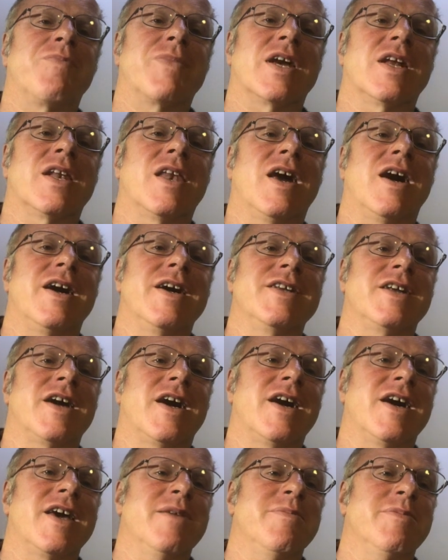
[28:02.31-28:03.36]

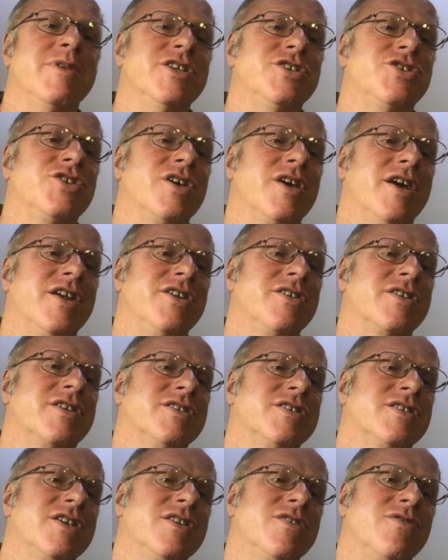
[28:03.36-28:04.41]
Lidar image, and you can
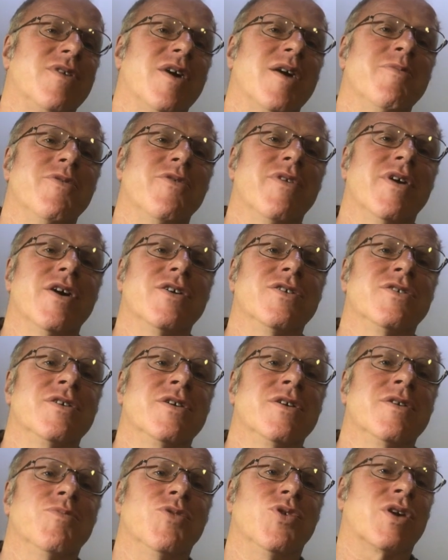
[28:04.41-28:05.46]
see the Roman road
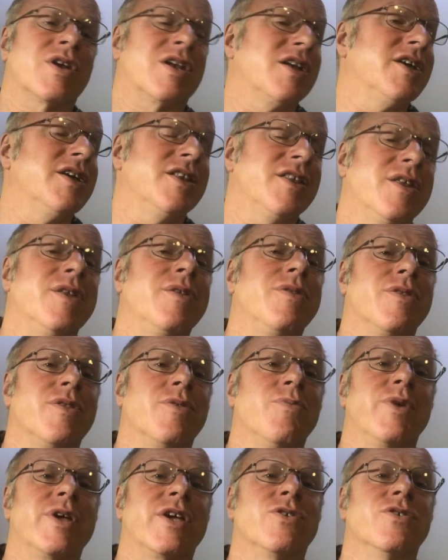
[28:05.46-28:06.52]
more clearly
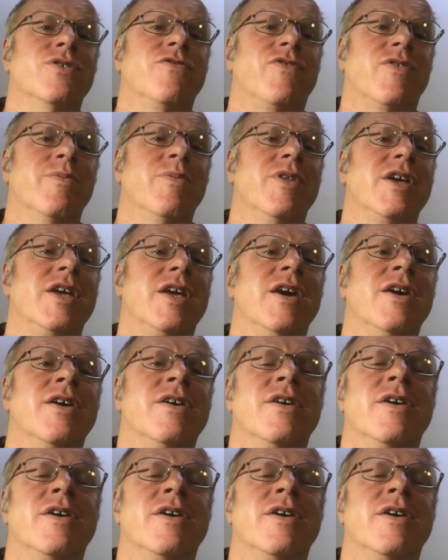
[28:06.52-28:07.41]
than we could from the